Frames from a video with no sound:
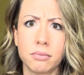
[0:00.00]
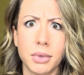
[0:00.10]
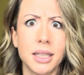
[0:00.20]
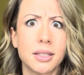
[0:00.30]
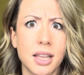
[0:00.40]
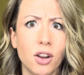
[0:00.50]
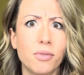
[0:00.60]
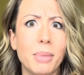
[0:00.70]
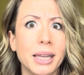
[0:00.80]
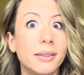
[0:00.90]
instead
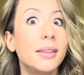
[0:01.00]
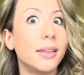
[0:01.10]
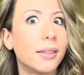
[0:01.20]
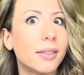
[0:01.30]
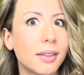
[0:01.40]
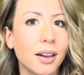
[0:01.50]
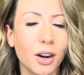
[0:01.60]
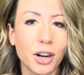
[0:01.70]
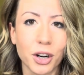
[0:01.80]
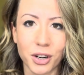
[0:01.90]
of my teeth
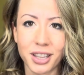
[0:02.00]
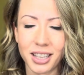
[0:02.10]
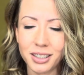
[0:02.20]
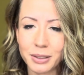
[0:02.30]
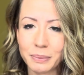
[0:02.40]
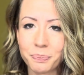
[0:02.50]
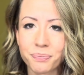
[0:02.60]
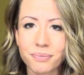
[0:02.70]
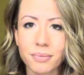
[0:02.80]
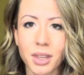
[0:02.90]
are hurting,
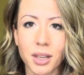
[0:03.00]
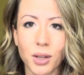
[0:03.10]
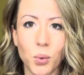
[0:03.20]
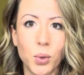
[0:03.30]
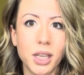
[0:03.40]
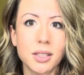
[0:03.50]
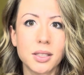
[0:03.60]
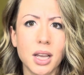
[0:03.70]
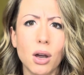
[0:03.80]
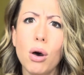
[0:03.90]
we can
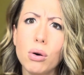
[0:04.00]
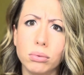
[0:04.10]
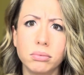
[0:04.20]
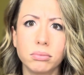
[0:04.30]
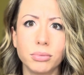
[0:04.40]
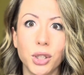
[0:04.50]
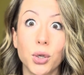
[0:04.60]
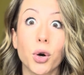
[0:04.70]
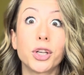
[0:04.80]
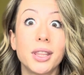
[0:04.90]
say, oh,
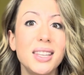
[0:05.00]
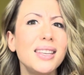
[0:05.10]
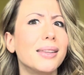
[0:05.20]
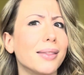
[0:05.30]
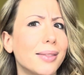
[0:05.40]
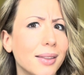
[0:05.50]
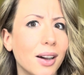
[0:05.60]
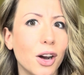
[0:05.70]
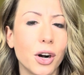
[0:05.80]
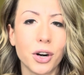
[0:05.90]
your teeth
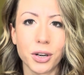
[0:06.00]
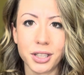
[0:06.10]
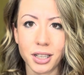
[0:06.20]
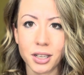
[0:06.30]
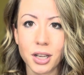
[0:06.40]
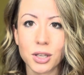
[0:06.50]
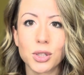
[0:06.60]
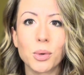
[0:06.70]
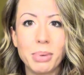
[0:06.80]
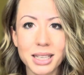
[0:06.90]
are hurting.
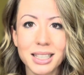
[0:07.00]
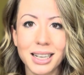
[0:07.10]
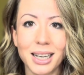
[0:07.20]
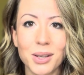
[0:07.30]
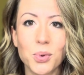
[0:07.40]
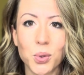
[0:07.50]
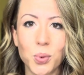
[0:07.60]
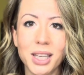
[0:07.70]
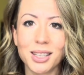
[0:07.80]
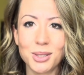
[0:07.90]
So basically what
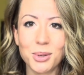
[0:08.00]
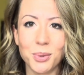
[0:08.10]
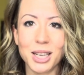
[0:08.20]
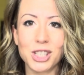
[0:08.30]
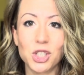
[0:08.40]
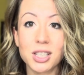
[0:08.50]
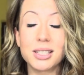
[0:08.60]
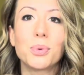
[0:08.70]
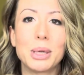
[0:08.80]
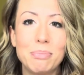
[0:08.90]
we can do is just
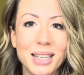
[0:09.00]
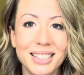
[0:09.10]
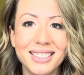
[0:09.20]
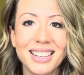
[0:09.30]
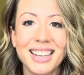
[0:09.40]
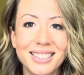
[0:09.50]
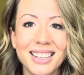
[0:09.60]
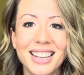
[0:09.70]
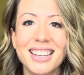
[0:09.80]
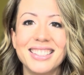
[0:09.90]
repeat
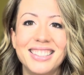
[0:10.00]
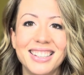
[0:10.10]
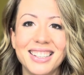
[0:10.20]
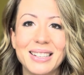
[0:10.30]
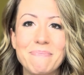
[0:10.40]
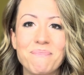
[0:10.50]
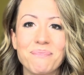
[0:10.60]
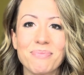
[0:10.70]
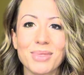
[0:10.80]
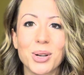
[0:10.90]
the
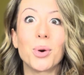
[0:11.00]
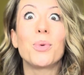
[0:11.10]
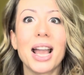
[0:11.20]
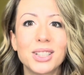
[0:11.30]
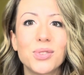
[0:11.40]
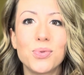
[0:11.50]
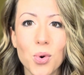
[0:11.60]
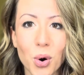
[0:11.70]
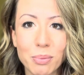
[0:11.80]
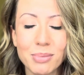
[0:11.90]
correct
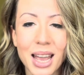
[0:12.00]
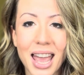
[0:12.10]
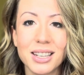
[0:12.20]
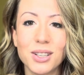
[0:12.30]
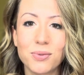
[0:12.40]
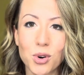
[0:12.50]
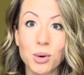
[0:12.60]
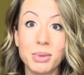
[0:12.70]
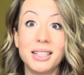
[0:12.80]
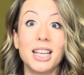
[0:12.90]
form and the
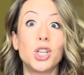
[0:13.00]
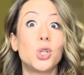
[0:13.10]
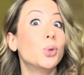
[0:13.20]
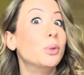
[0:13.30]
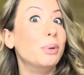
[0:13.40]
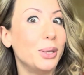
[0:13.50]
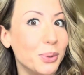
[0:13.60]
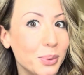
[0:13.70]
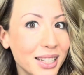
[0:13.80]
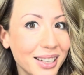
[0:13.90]
form that they should be
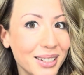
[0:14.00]
using.